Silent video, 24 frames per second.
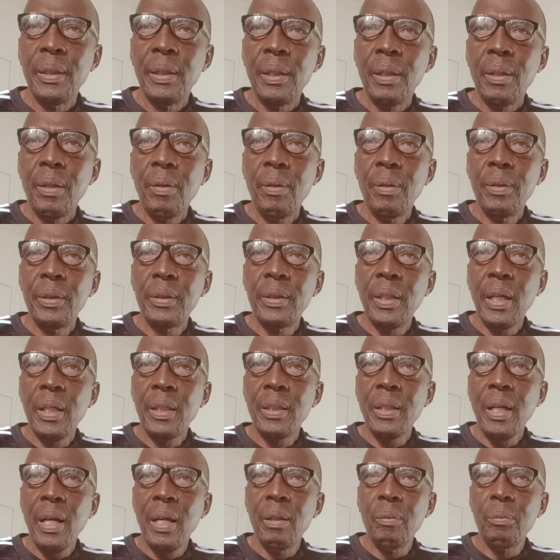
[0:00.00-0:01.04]

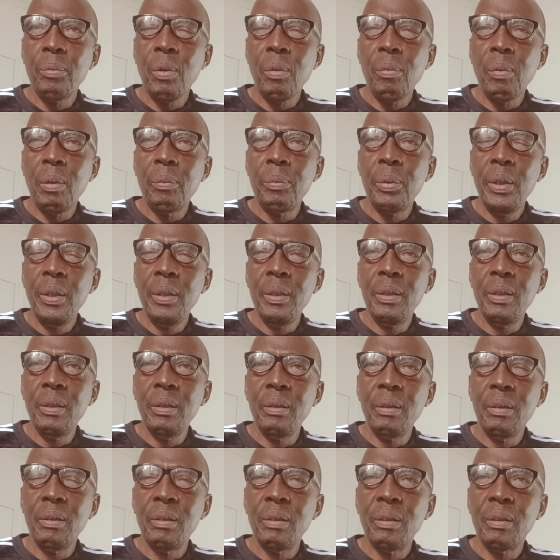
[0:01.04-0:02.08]
conjecture and
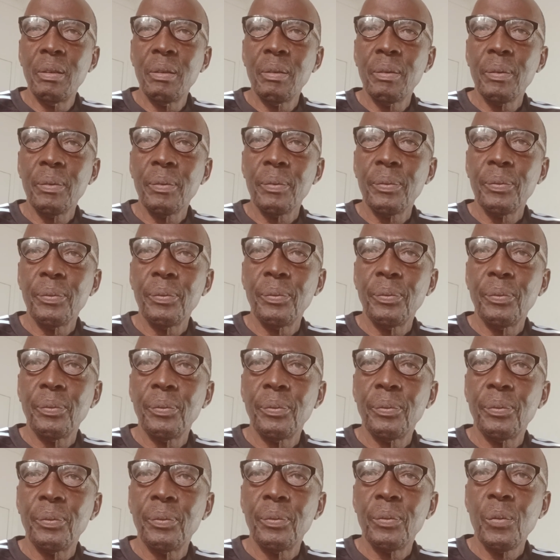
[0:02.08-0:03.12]
probabilities.
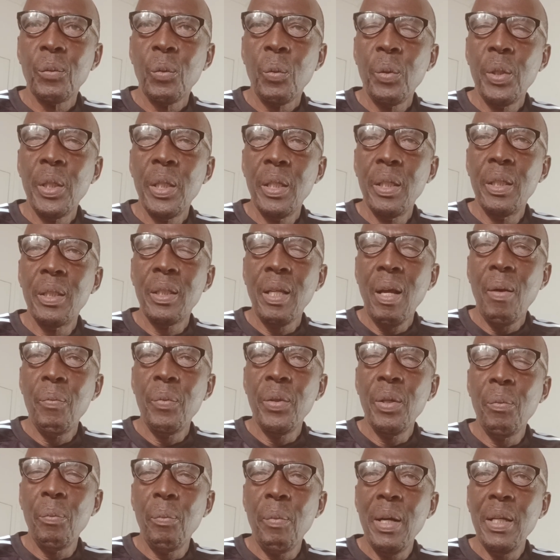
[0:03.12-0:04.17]
We need
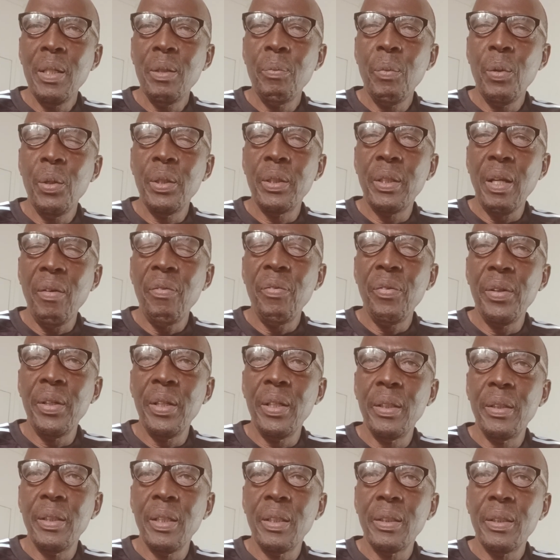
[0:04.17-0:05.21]
something much more
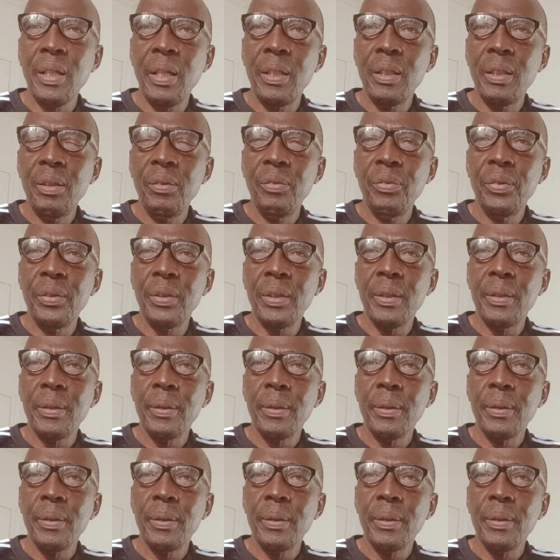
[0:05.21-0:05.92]
definite and scientific.